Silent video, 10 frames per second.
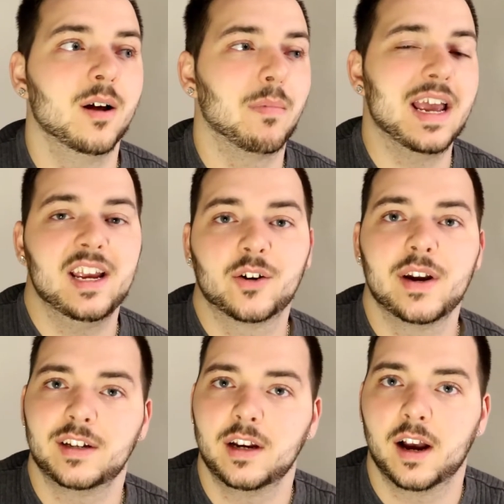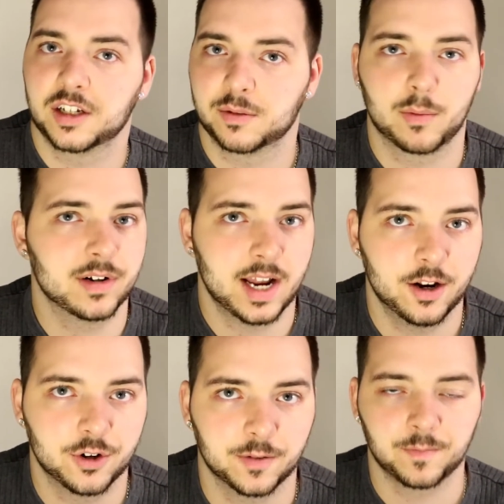by increasing customer
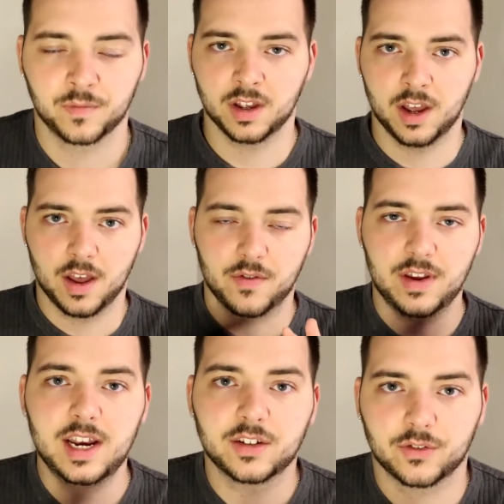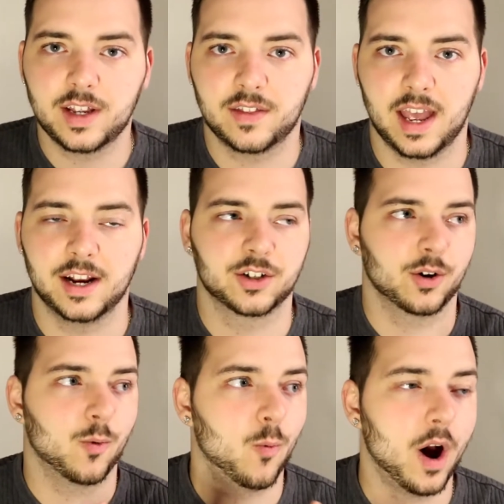retention. These three things
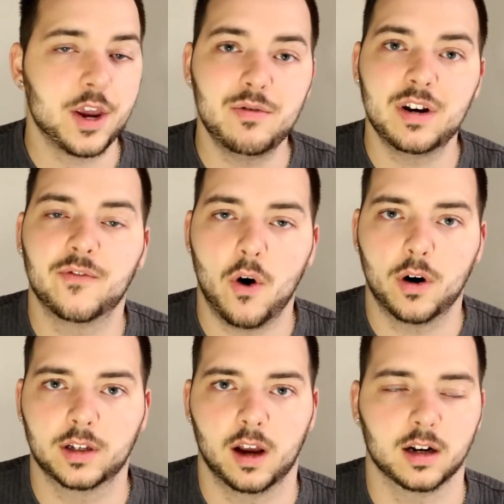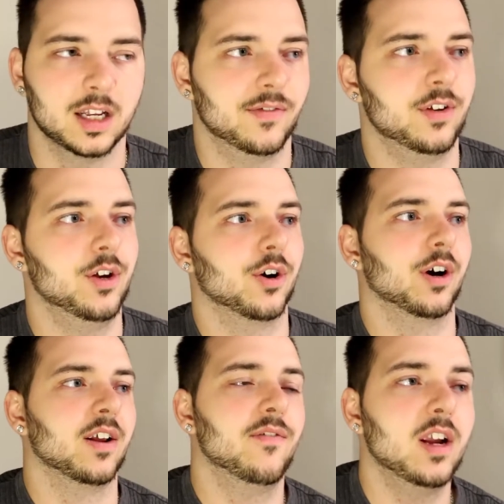are what you need to focus on. If
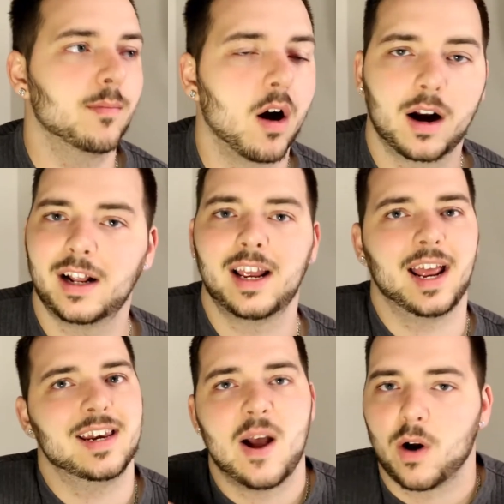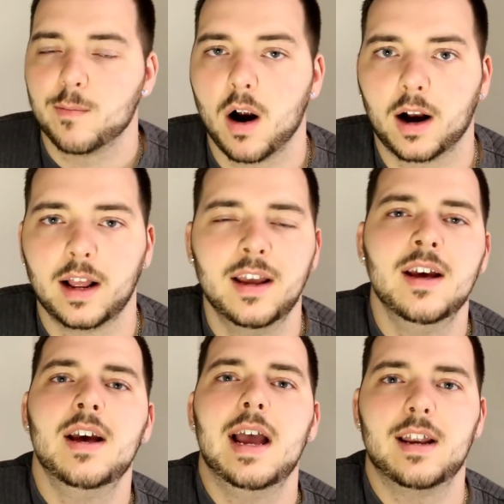you're in affiliate marketing and network marketing,
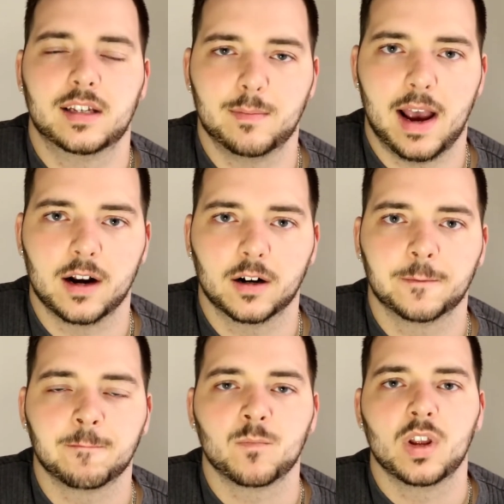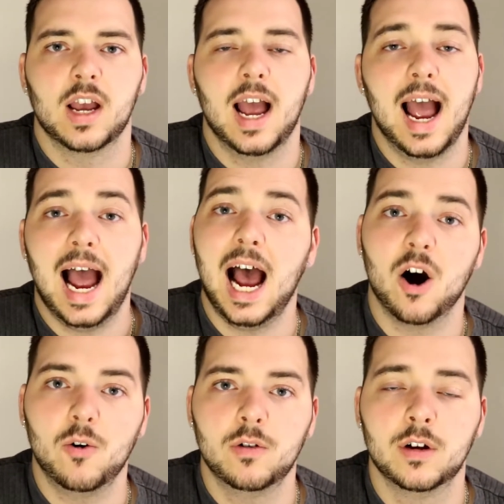doesn't matter
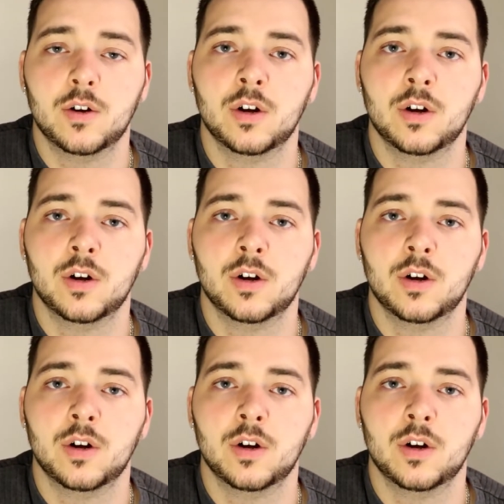how